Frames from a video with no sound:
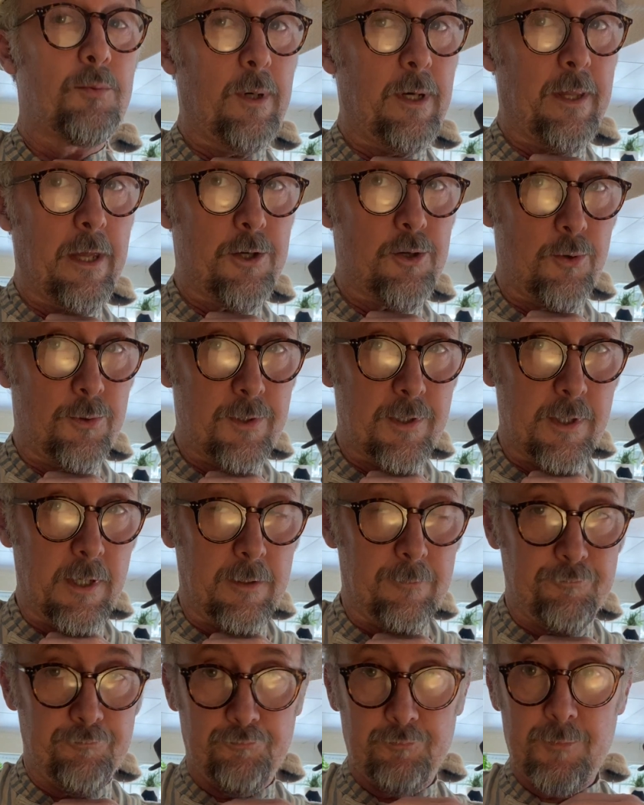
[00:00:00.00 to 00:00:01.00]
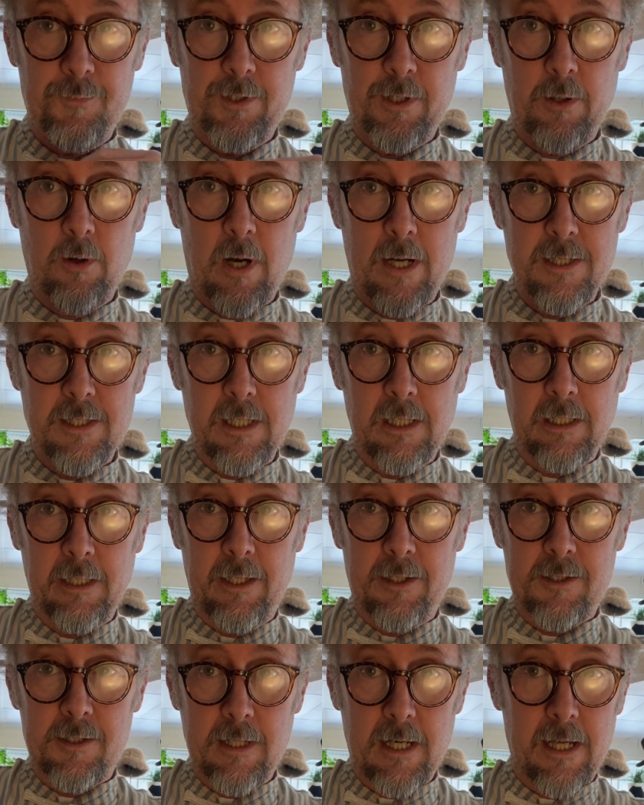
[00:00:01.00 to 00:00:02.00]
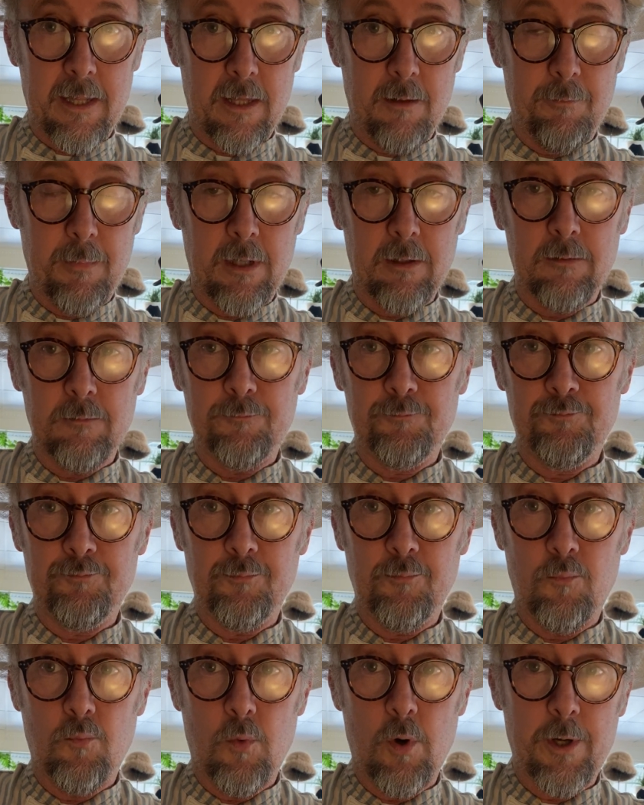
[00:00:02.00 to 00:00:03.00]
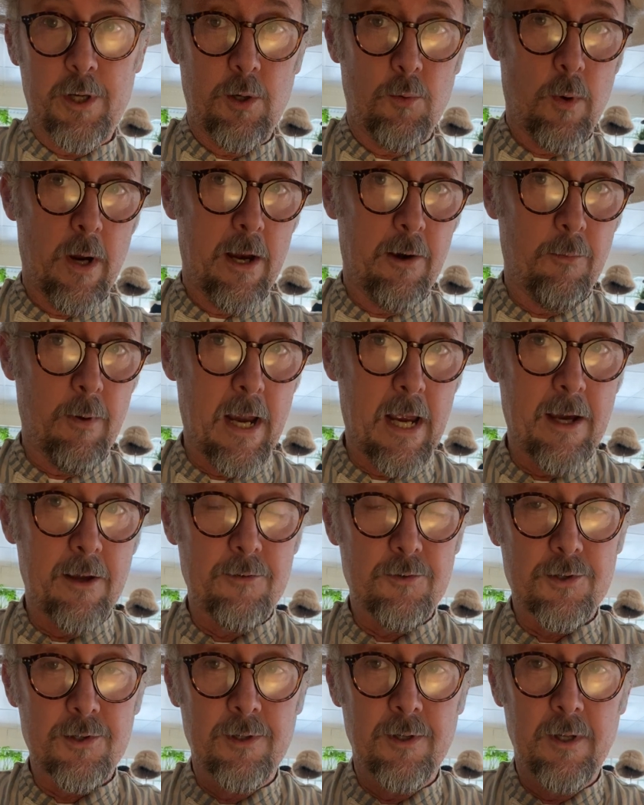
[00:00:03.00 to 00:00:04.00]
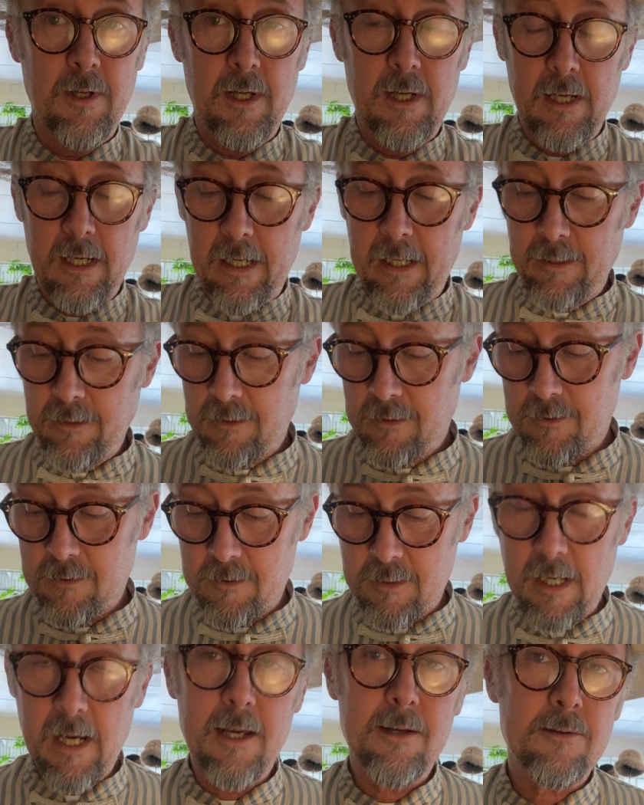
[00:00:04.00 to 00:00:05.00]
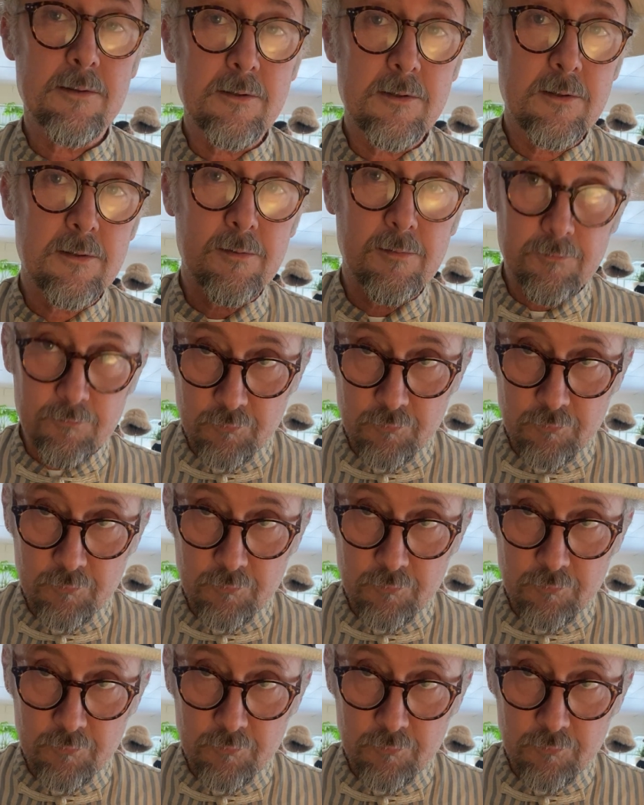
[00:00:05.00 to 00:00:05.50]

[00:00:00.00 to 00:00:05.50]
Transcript: where they should sit. So ideally you start in the middle, work your way around, and just test